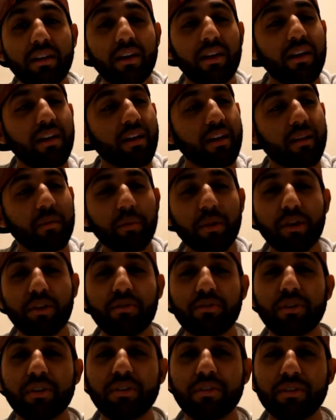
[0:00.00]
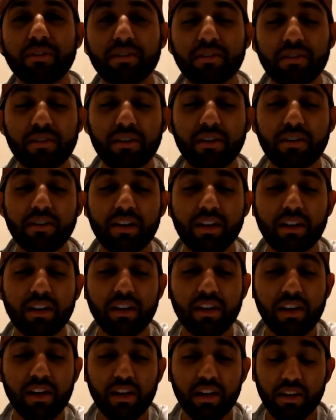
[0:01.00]
and my girlfriend. All right,
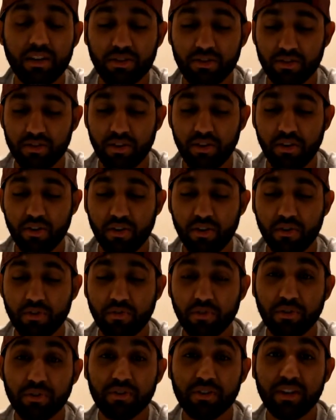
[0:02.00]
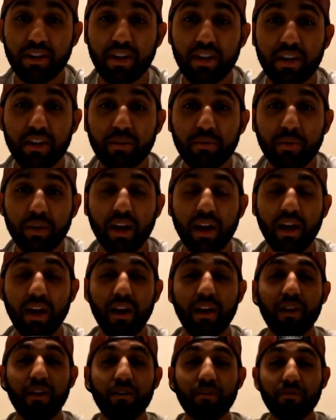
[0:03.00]
so for today we
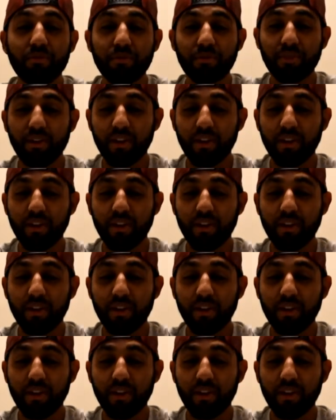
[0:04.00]
have